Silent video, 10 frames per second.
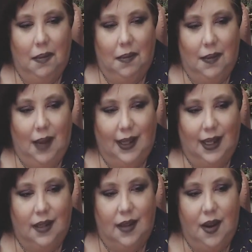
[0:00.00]
I
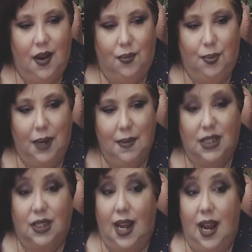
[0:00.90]
think they
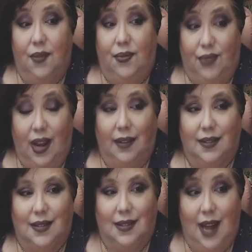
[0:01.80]
have felt
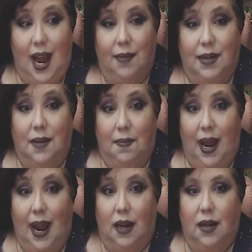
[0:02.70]
stabbed in the
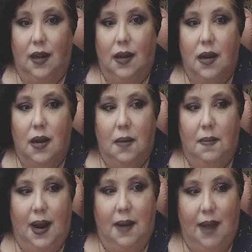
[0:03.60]
back
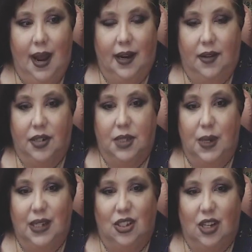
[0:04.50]
by MAGA. There's
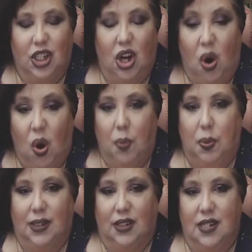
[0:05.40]
been such a
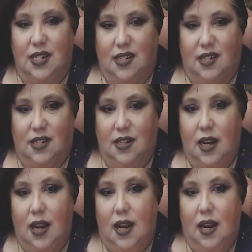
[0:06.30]
hopelessness
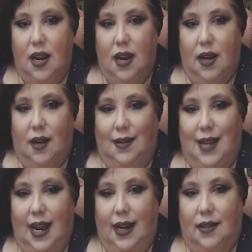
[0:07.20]

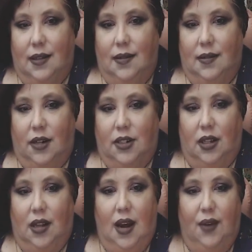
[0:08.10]
that there's a
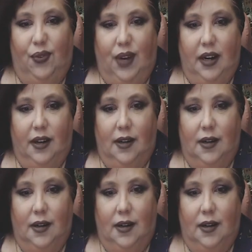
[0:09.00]
lot of fear,